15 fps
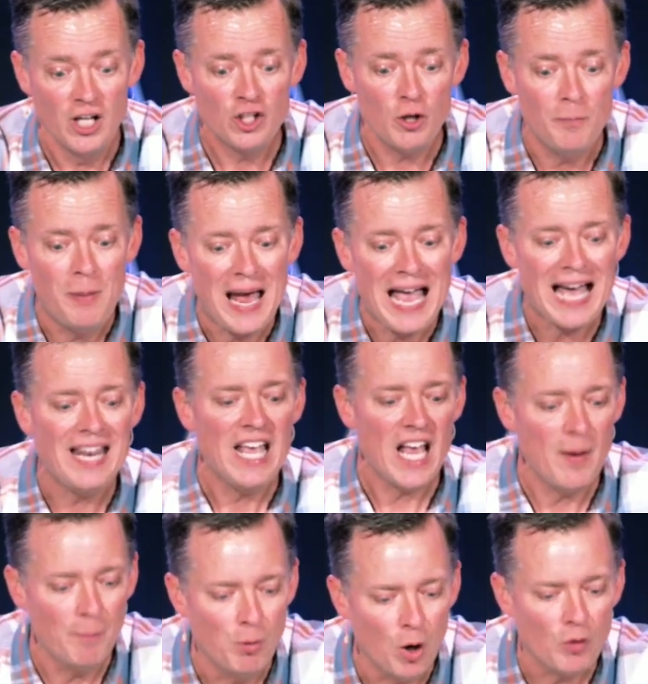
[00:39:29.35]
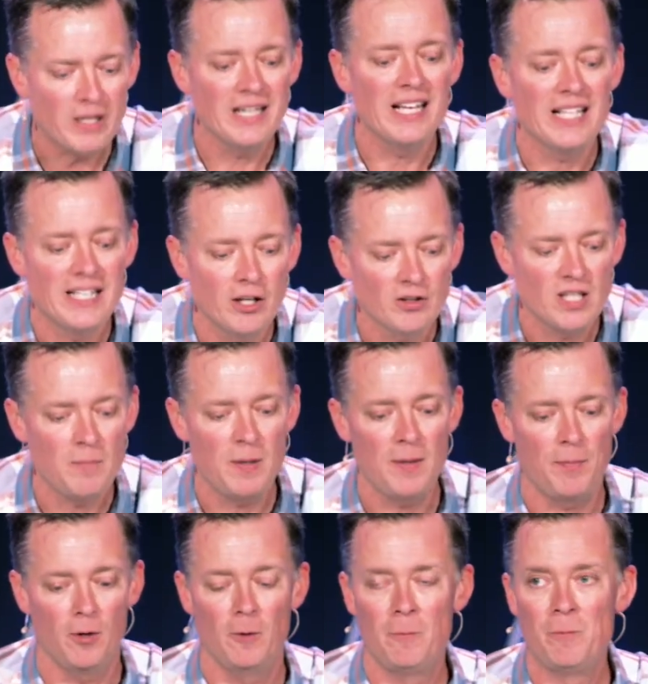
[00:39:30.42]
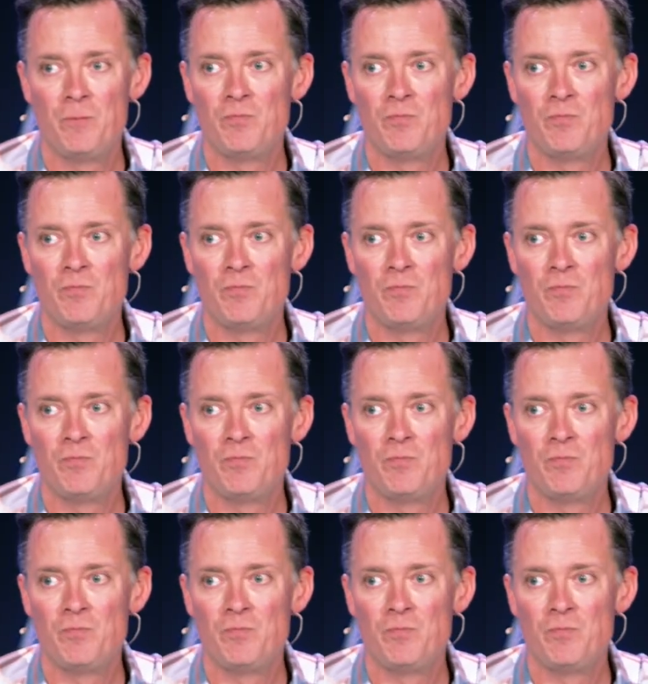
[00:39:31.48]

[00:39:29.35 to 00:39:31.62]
to bad and broken and guilty people.